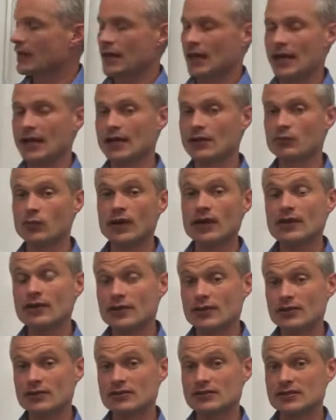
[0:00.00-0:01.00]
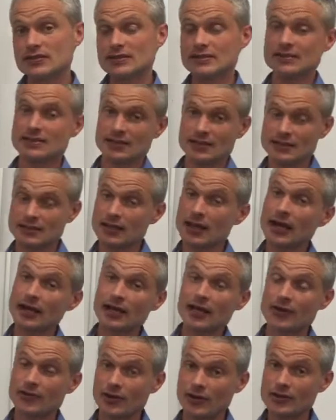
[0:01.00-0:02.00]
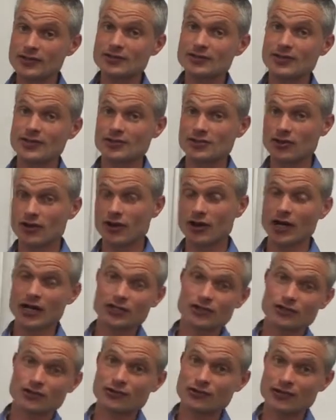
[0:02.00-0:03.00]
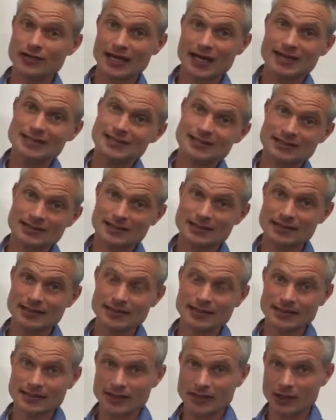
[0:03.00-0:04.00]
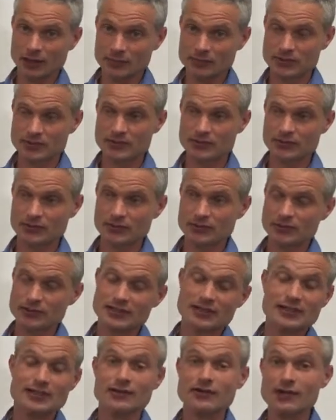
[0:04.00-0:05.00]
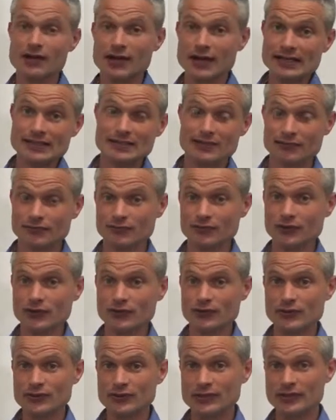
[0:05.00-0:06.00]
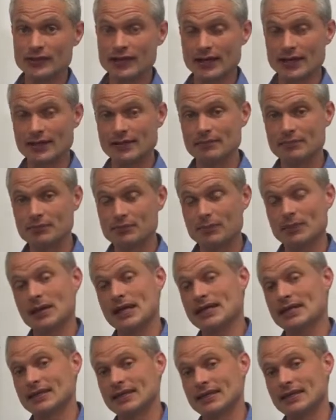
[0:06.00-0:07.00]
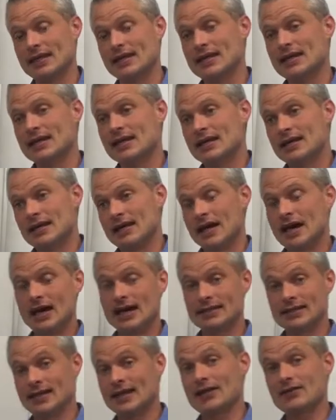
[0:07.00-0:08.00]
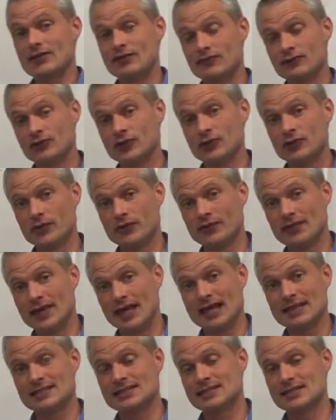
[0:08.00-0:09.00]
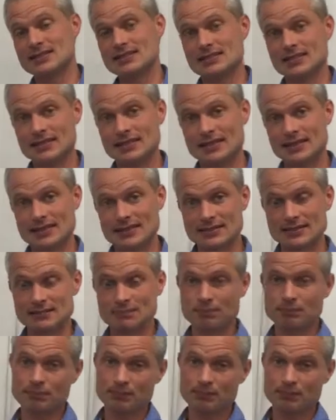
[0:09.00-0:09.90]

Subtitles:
and one of those is like our own, so it's got hydrochloric acid in there and it helps to sterilize the food and break down the food with the acids, and there's